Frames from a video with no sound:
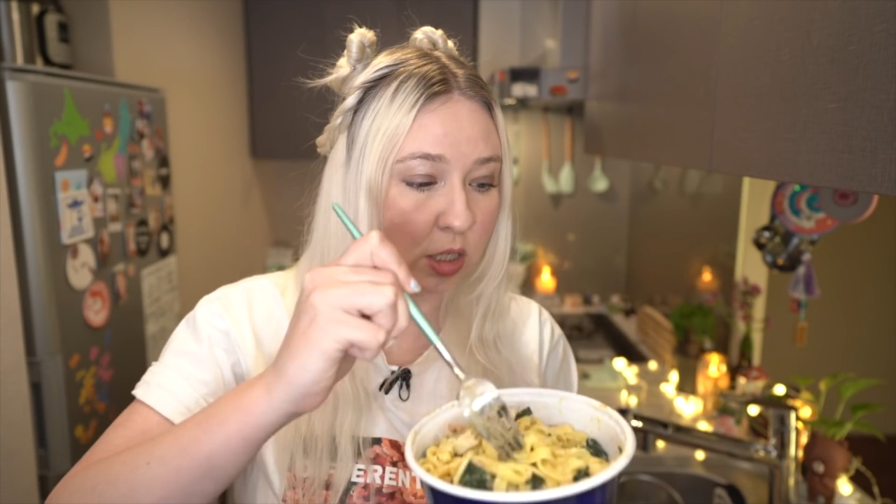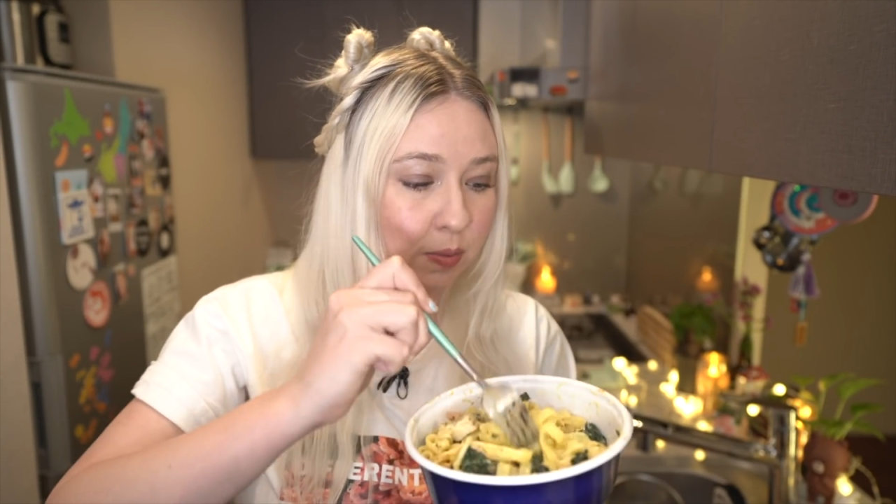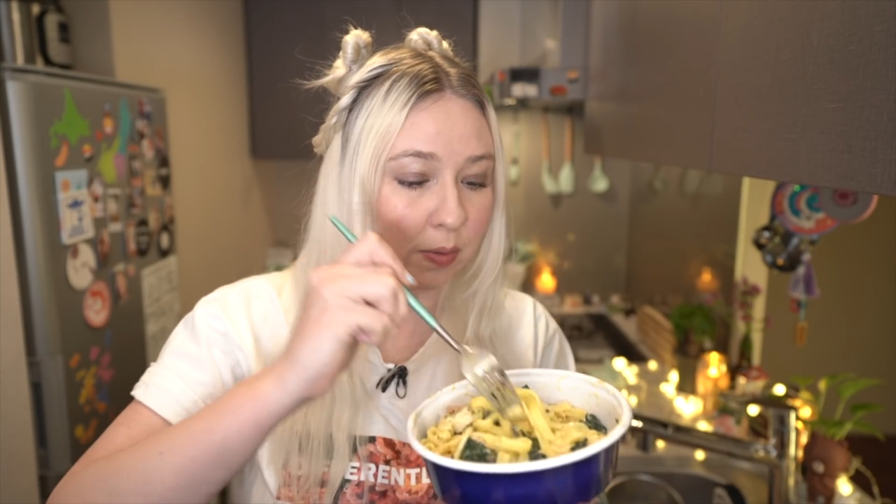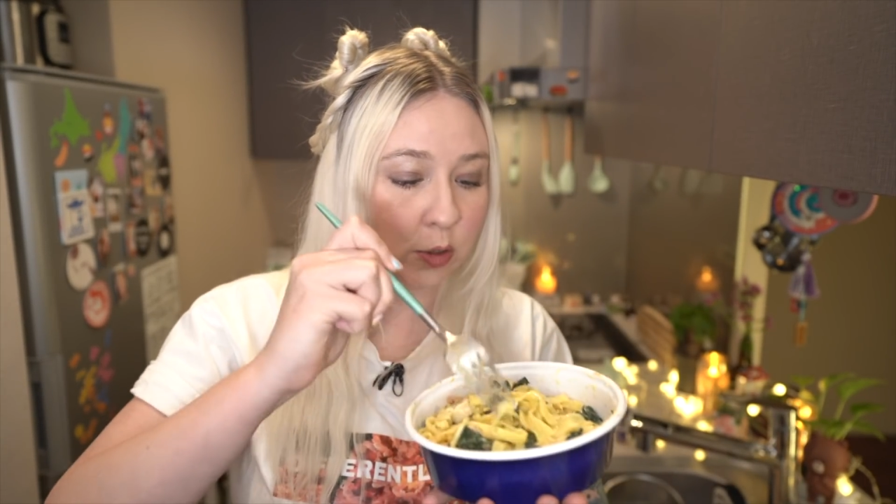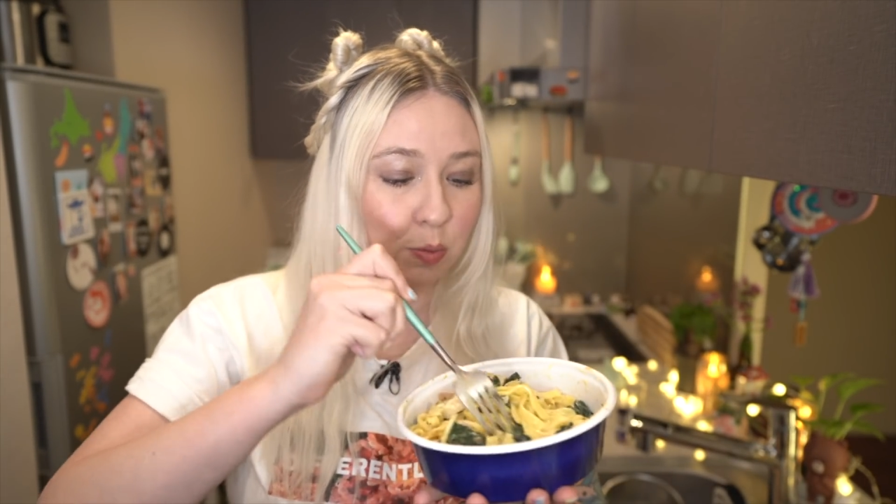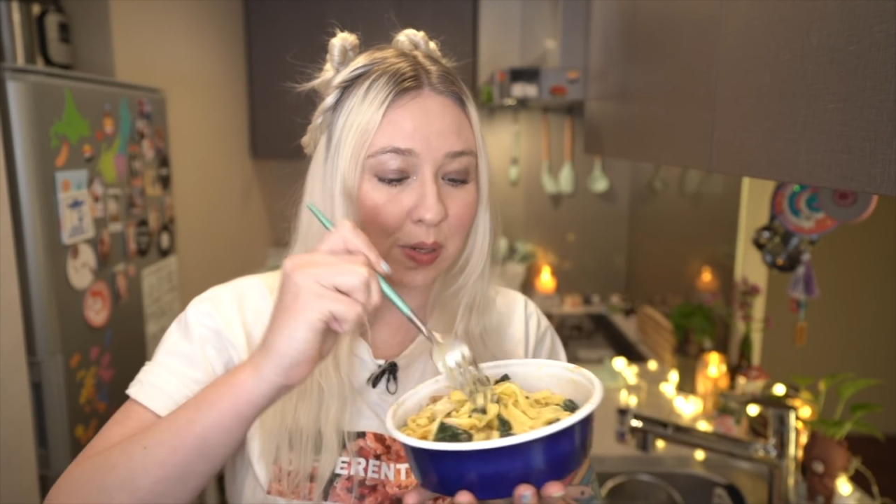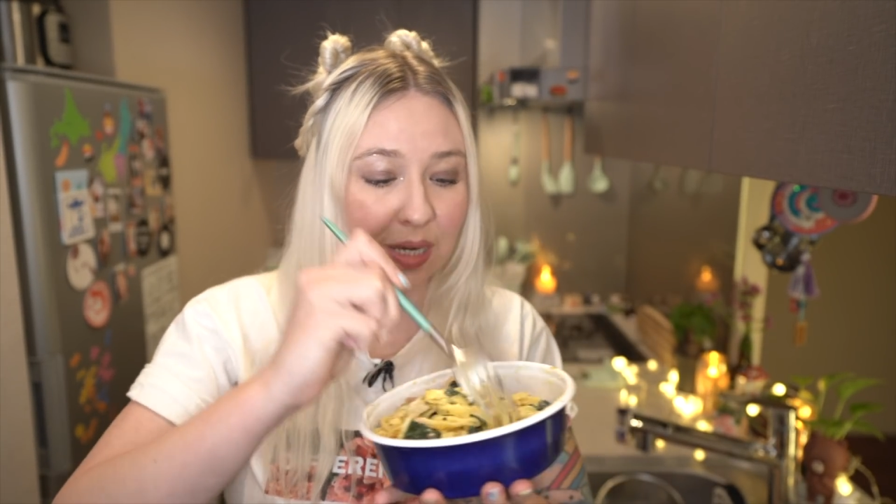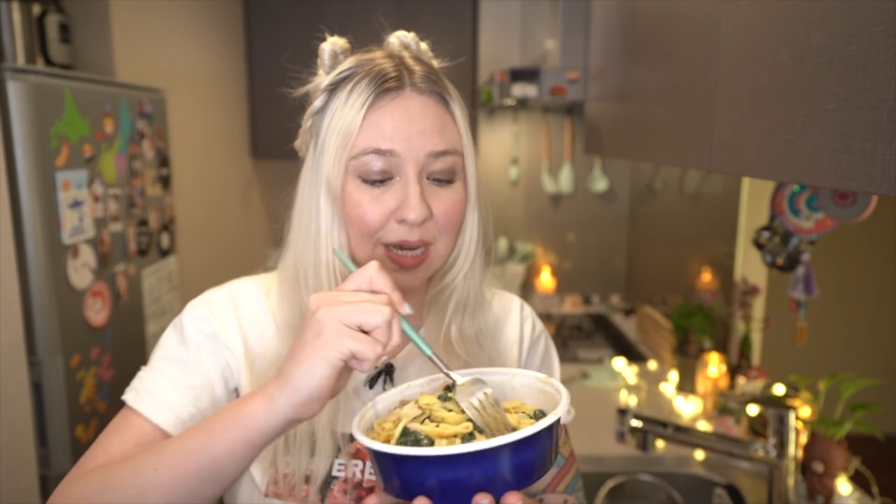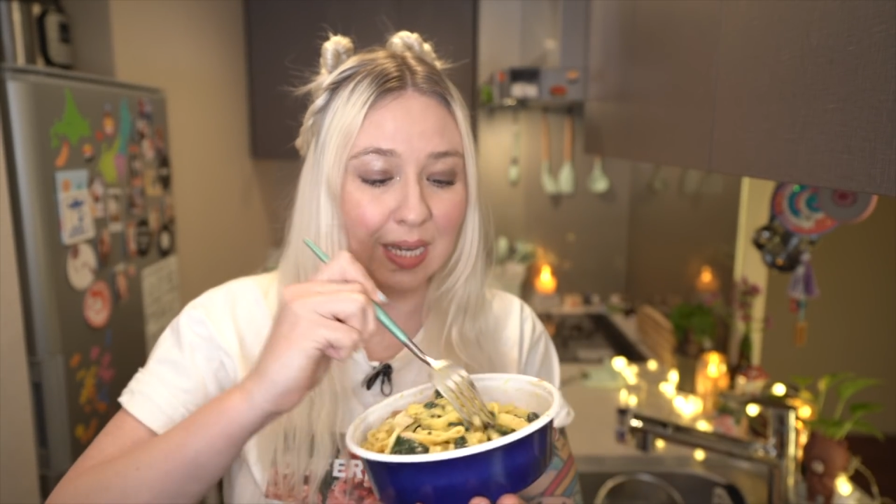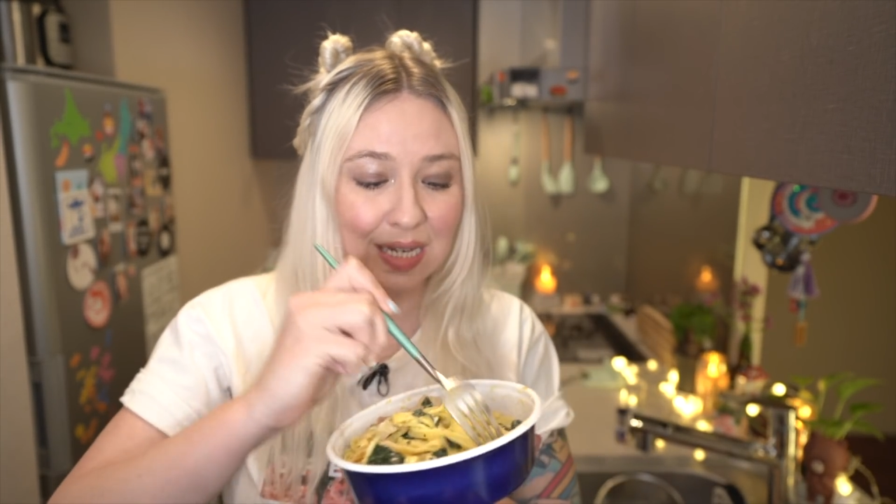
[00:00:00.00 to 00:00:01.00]
is supposed to
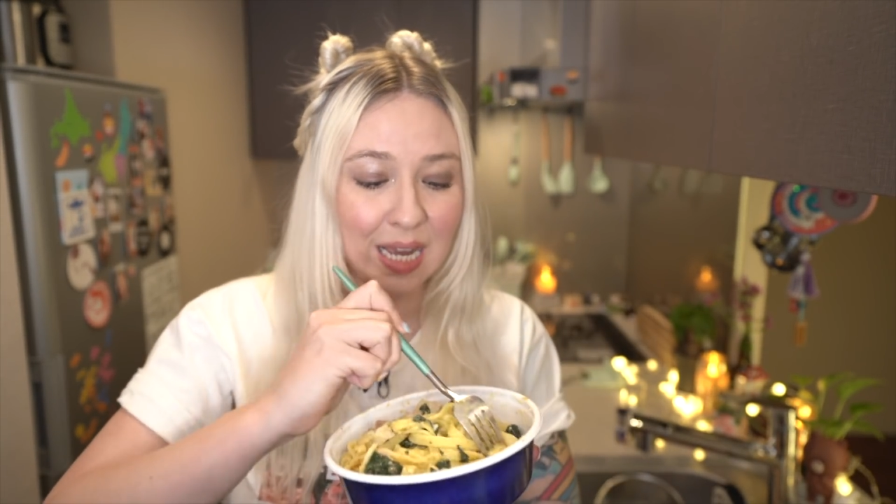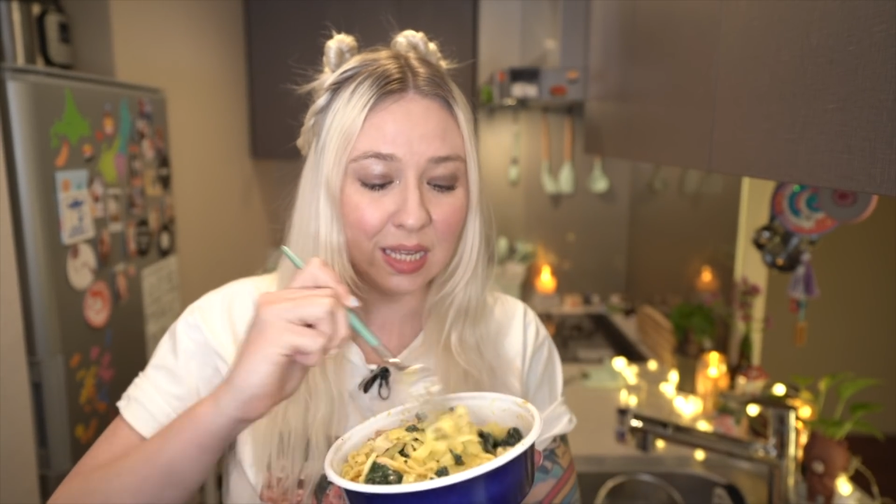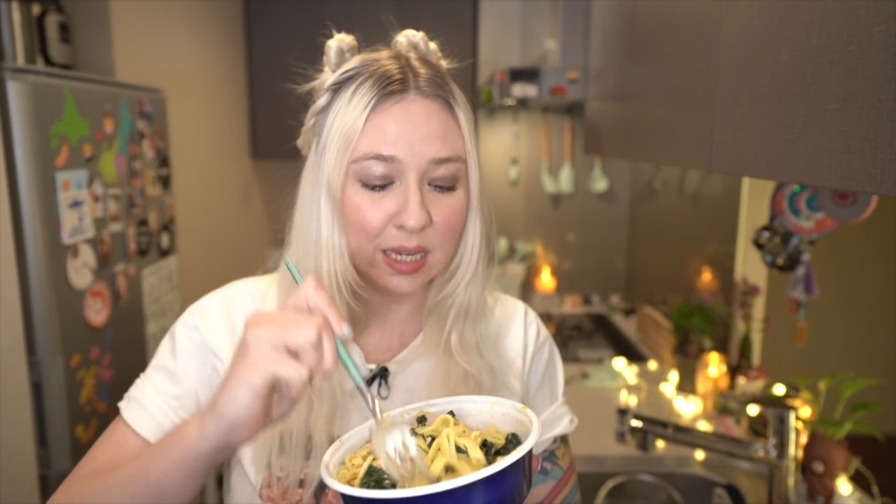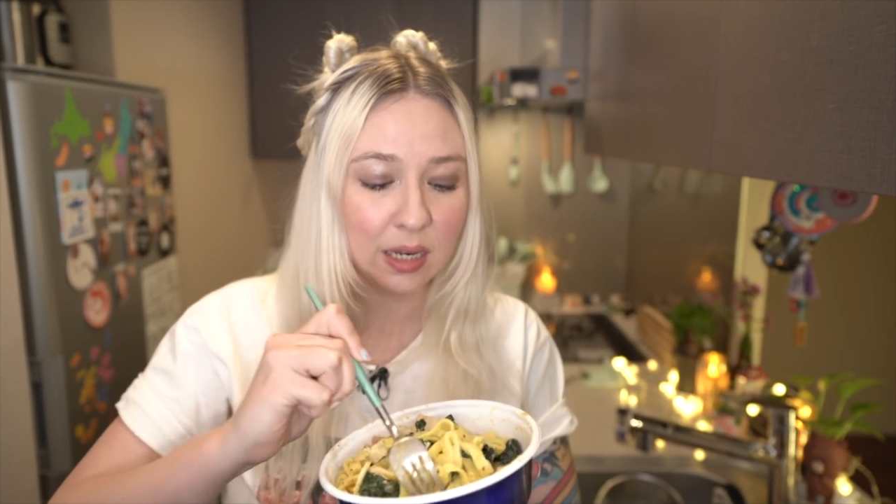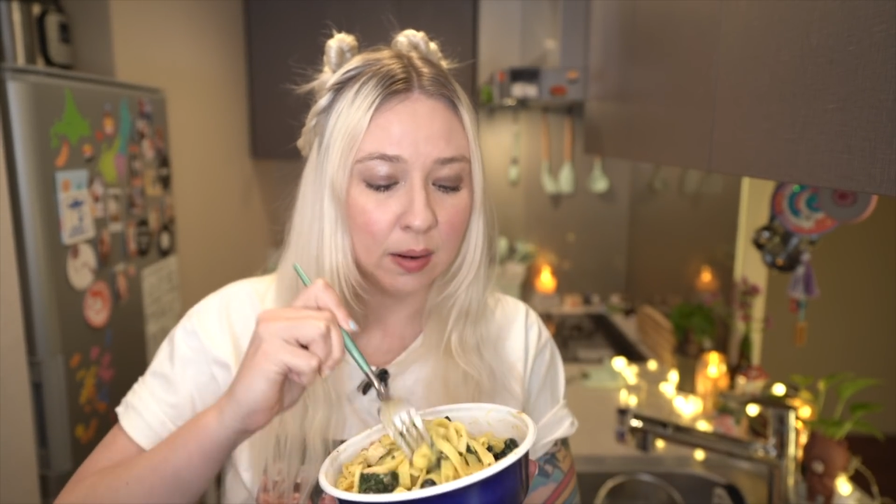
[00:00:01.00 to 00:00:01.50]
be Italian?